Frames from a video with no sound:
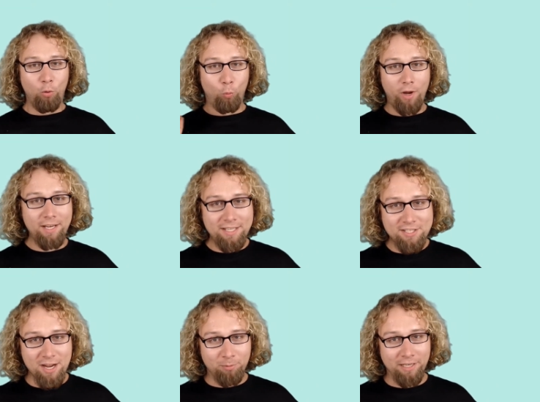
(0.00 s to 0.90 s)
What
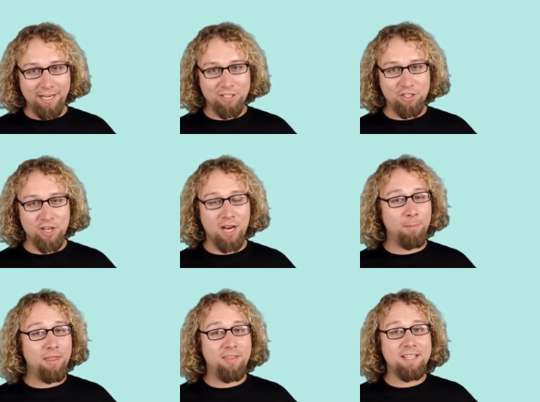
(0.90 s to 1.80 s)
is up, ladies and
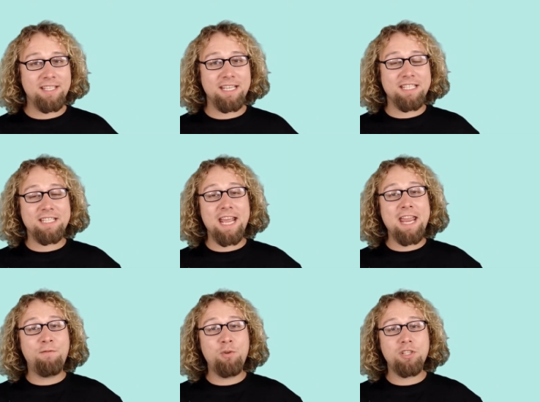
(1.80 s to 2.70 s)
gentlemen? This is
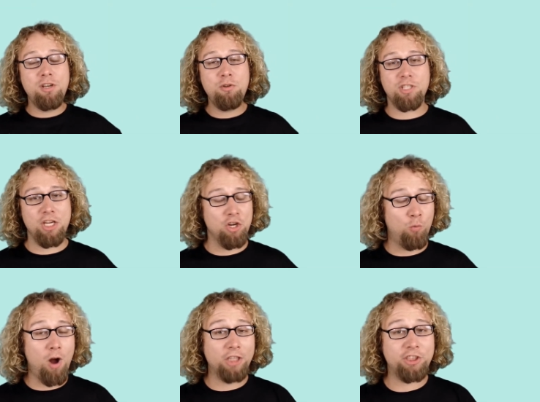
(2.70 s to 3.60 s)
Dave Wisniewski. You're
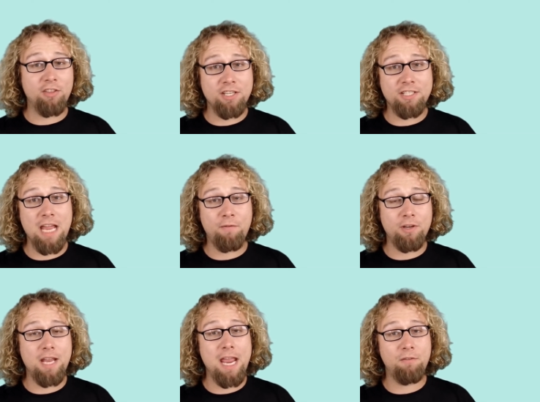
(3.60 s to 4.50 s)
watching the Safer
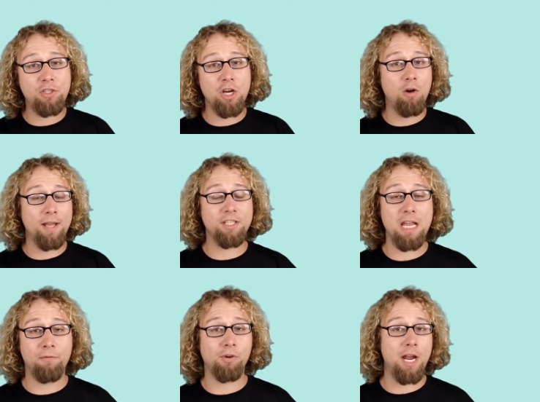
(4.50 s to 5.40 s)
Dave Show at
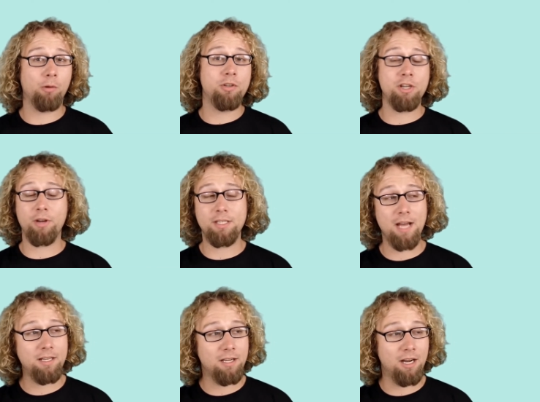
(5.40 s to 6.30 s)
safer arizona
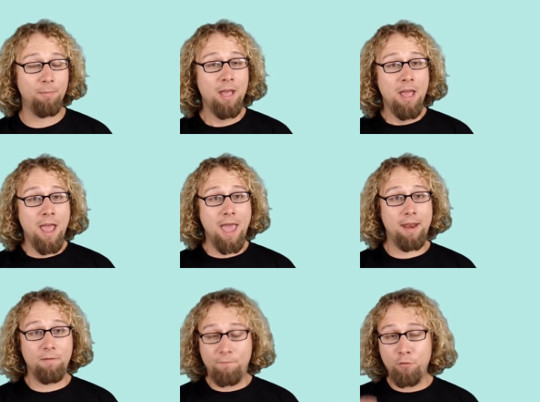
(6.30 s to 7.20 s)
dot com.
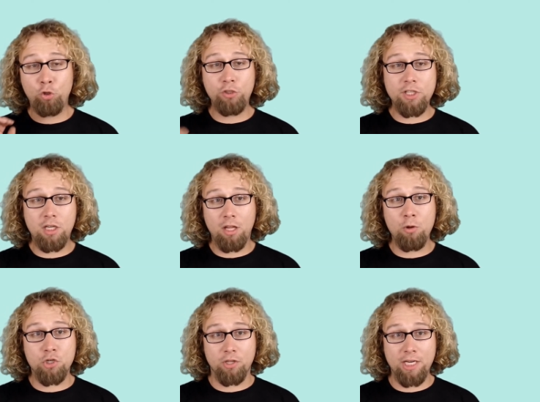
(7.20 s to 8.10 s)
And full
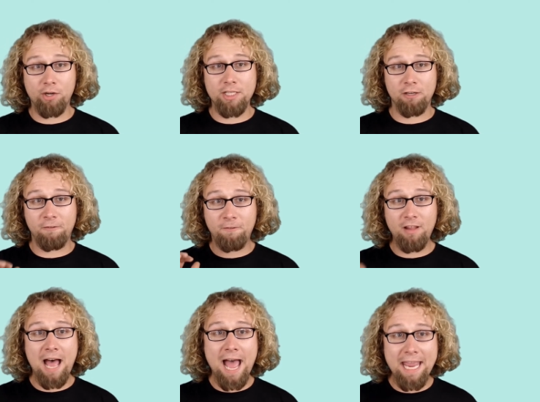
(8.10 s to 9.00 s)
disclosure, there is a
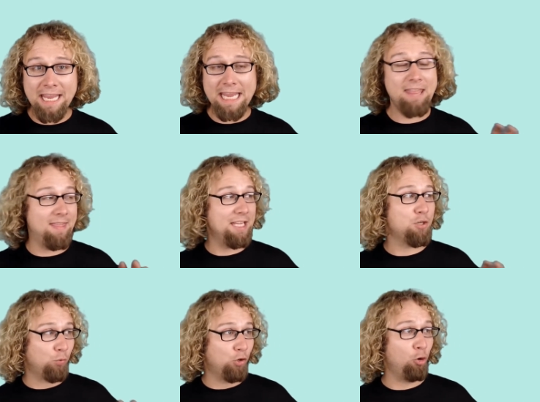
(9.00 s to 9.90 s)
fly in
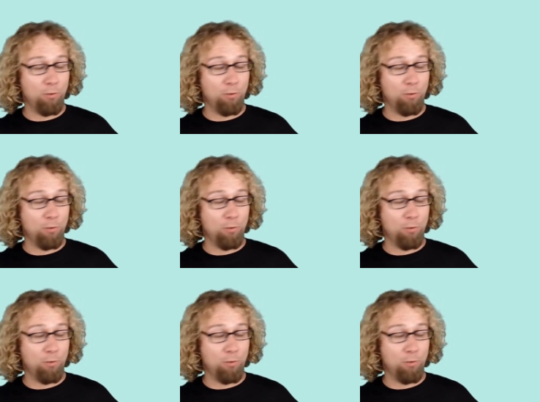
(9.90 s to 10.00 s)
this room.